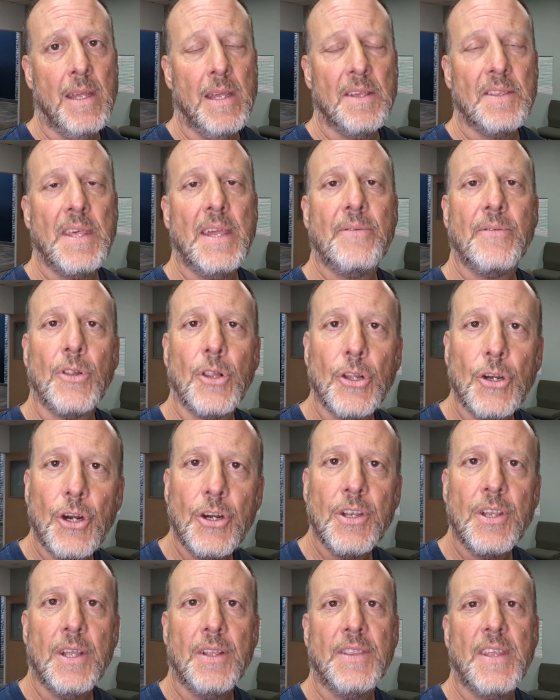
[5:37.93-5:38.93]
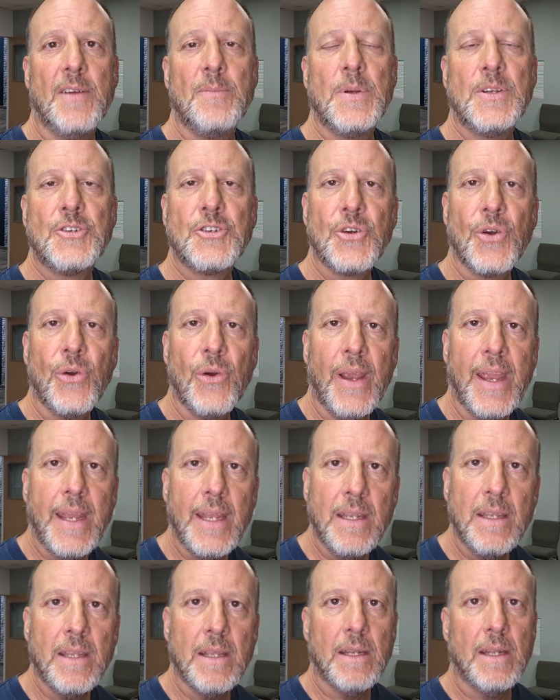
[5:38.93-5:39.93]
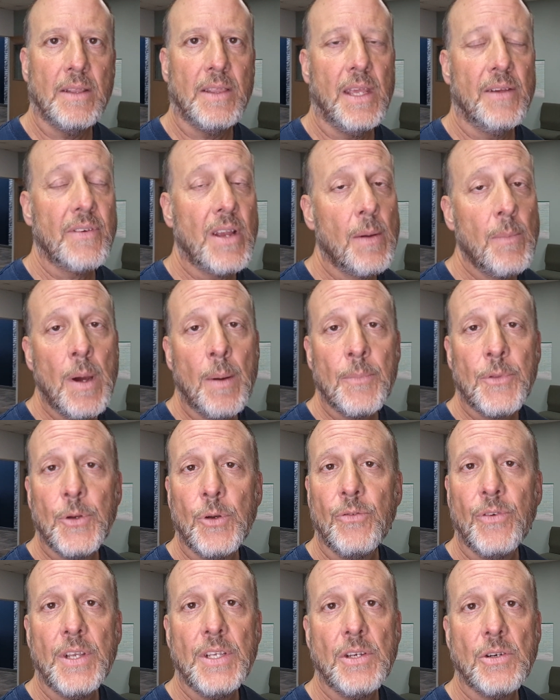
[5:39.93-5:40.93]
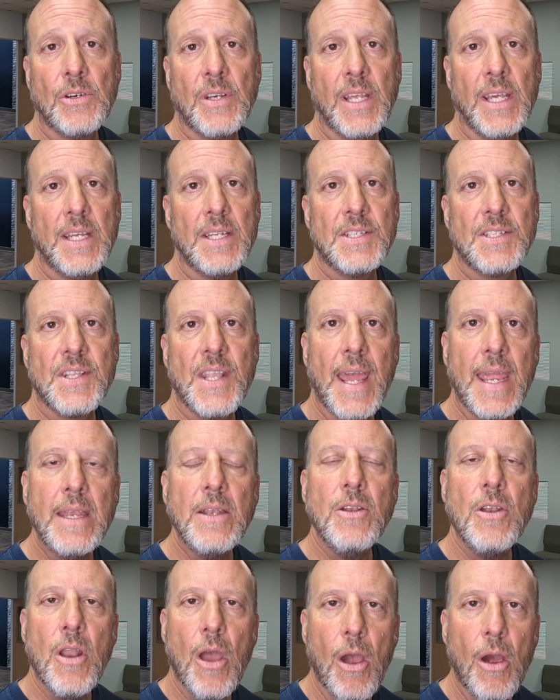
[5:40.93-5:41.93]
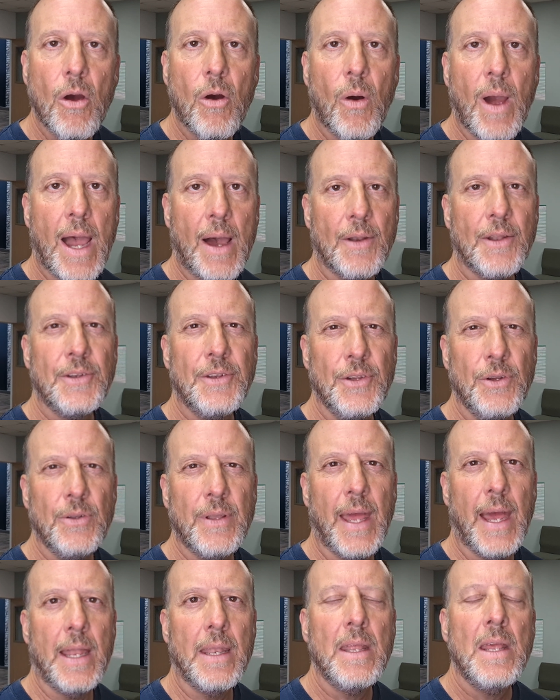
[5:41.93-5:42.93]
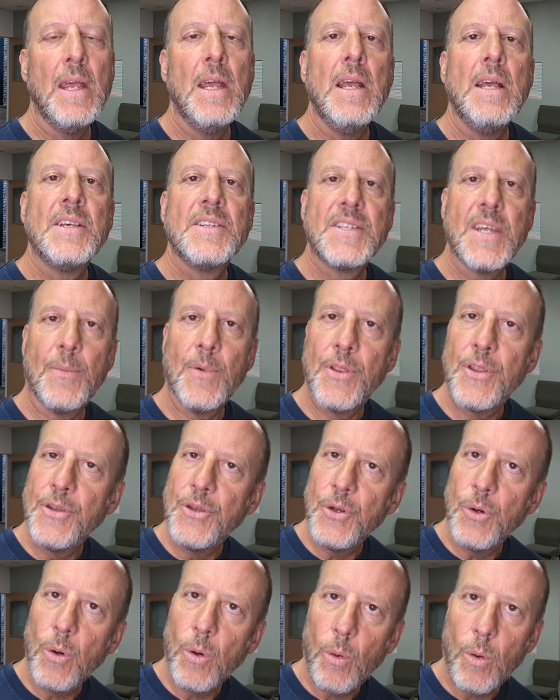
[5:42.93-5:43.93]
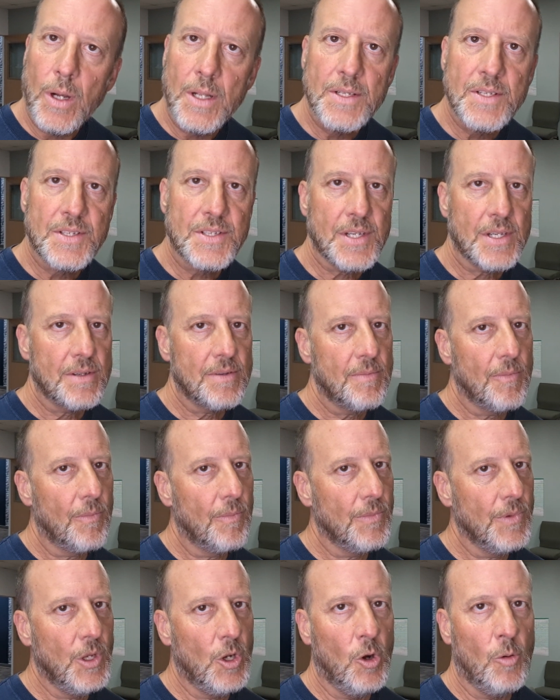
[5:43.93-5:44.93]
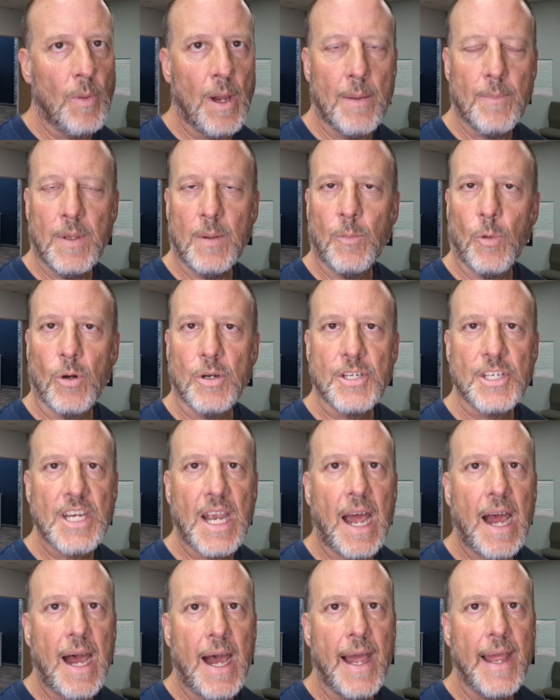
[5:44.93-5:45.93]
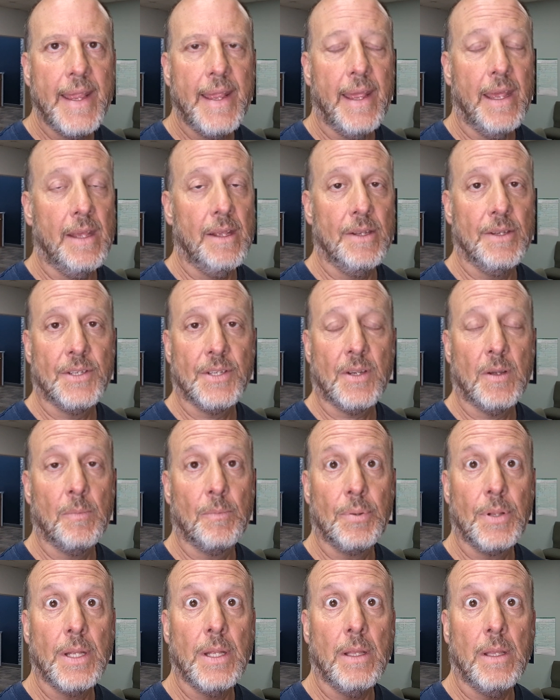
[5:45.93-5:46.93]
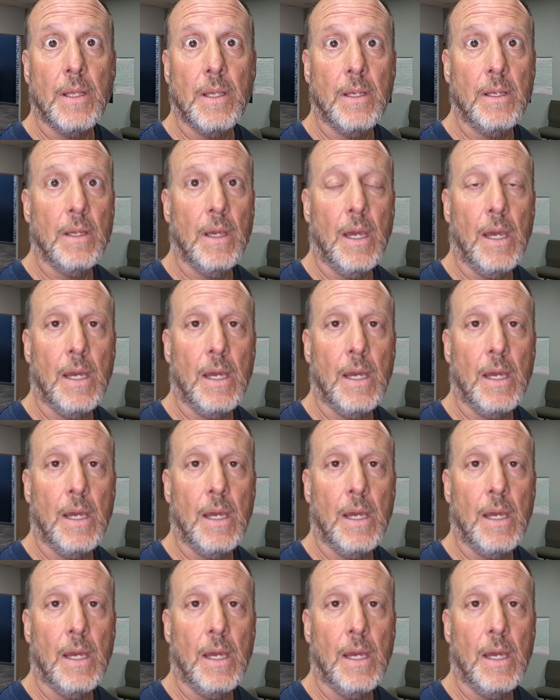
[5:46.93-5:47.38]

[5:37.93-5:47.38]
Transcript: They've learned it. They've been trained in it. They've come up through Vineyard Kids. They know how to do that. Some of the newer ones, might be more shy and completely